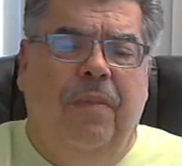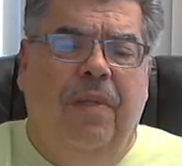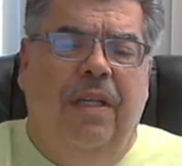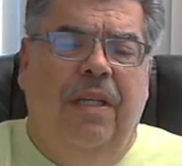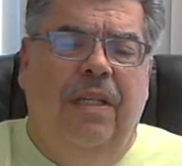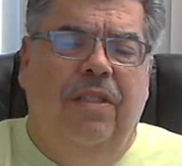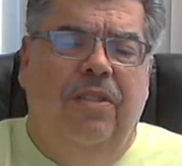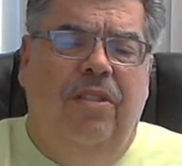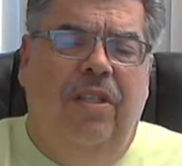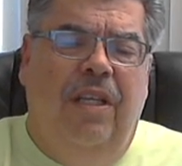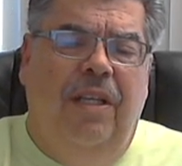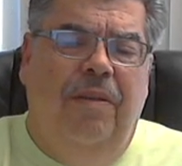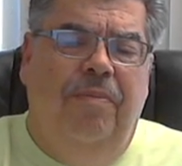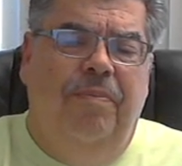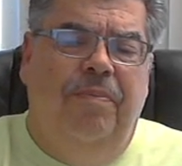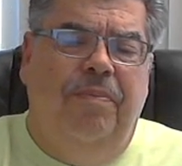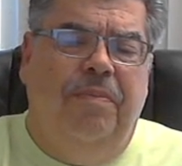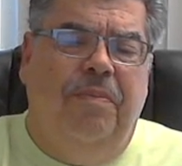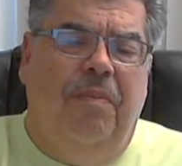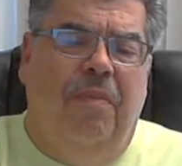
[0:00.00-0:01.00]
See,
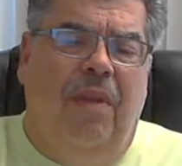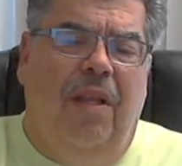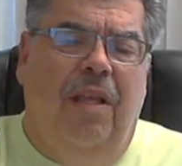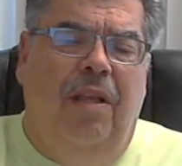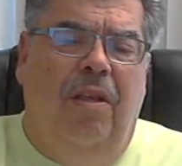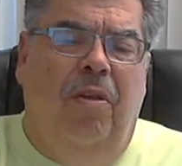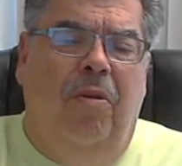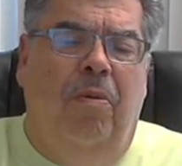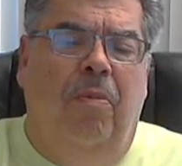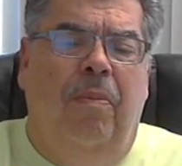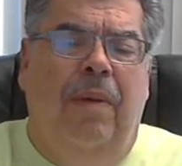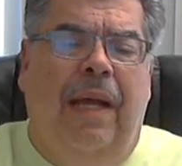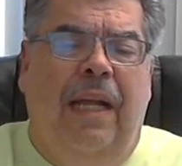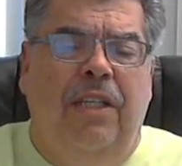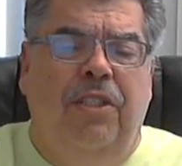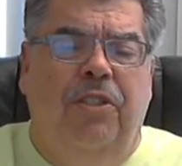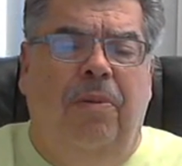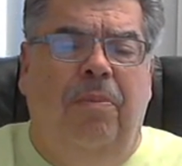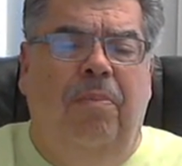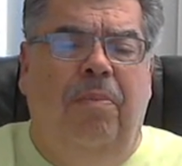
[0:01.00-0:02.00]
you
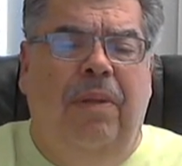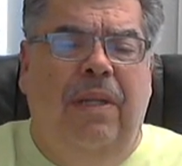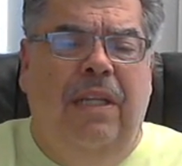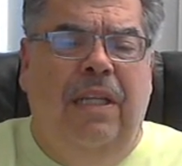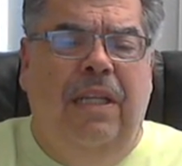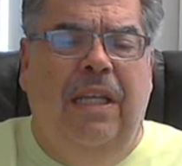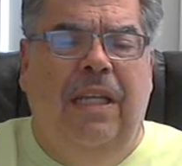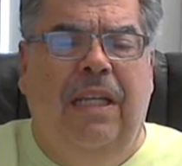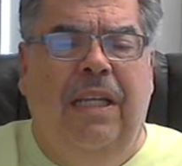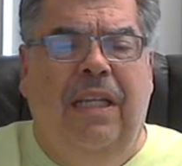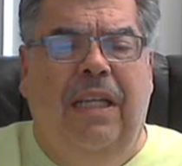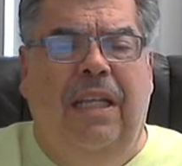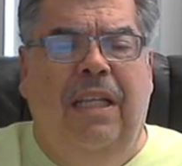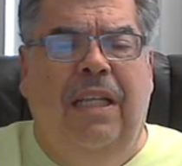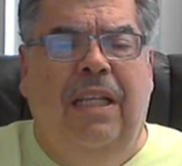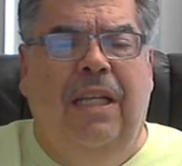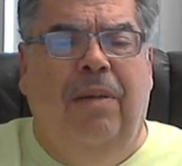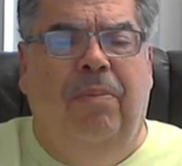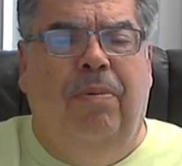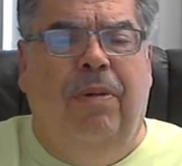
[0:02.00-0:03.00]
imagine being
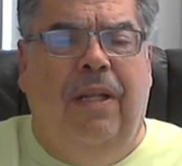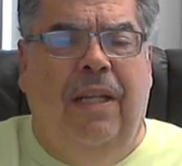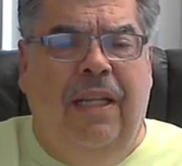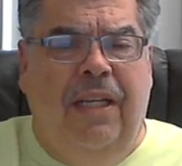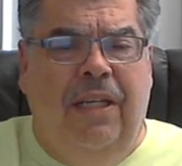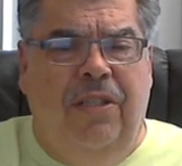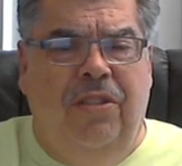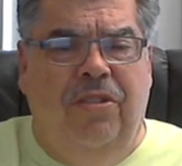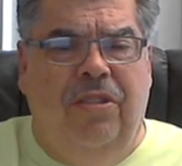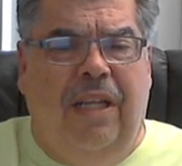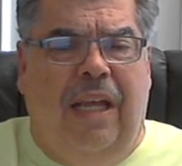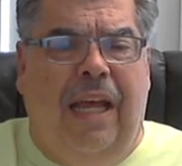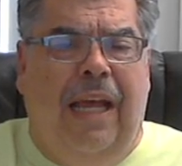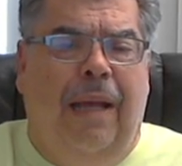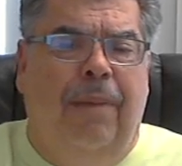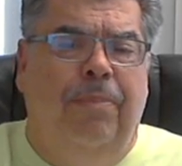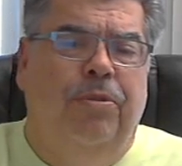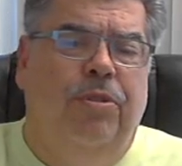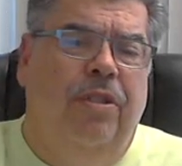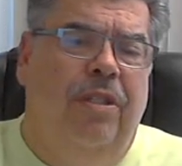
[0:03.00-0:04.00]
in a place
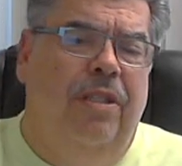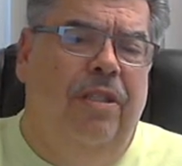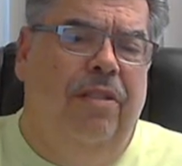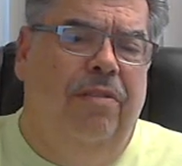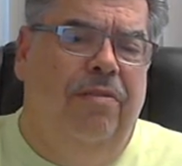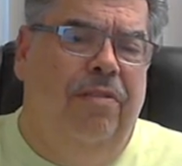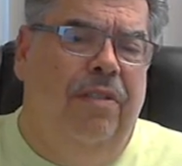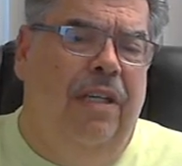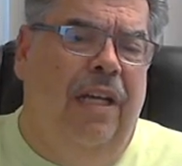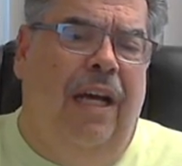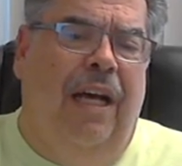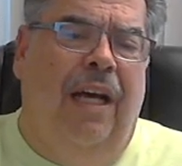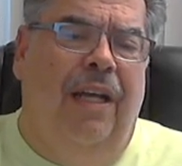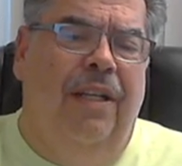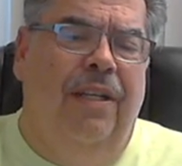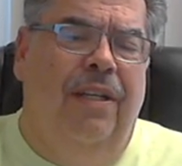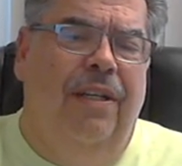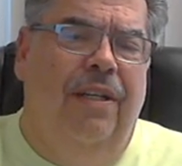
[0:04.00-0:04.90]
absent of God